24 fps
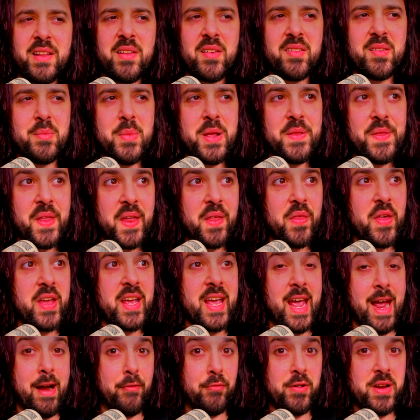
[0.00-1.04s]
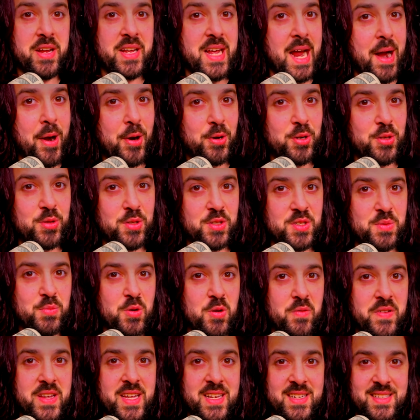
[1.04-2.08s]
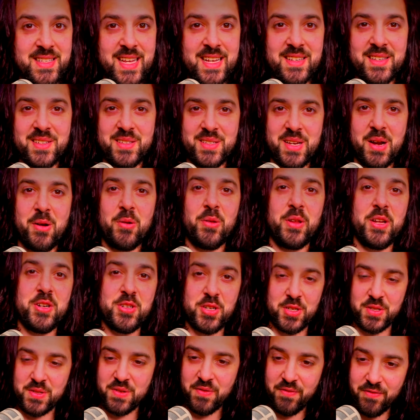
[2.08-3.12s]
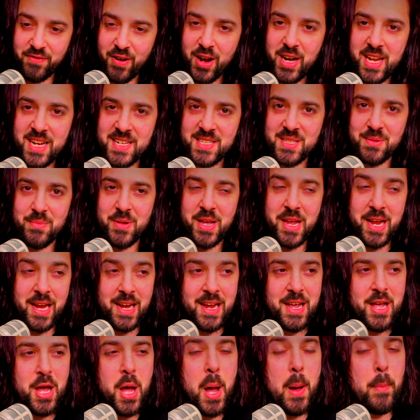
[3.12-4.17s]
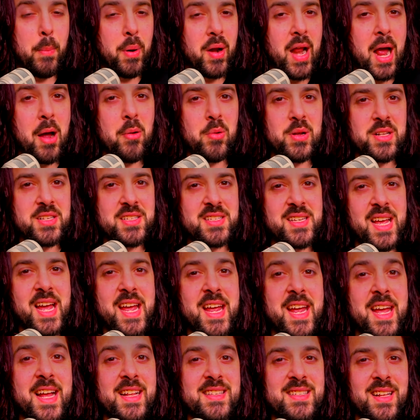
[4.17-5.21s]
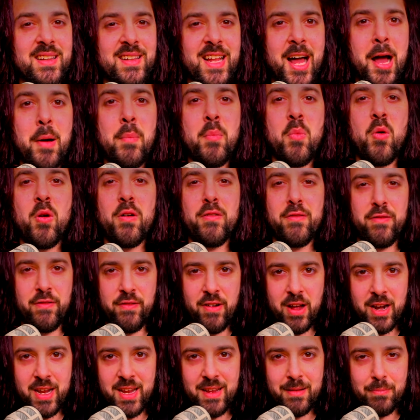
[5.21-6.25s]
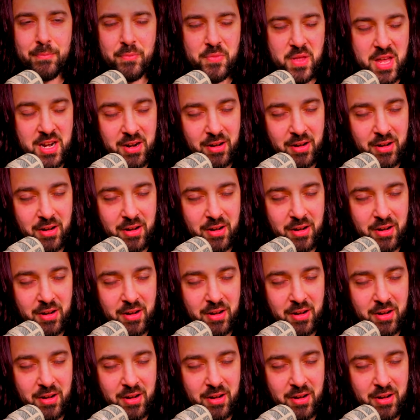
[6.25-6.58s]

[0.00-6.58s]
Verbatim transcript: doesn't mean that I think every character in this movie is necessarily just funny to me, but I would say it's a lot more funny than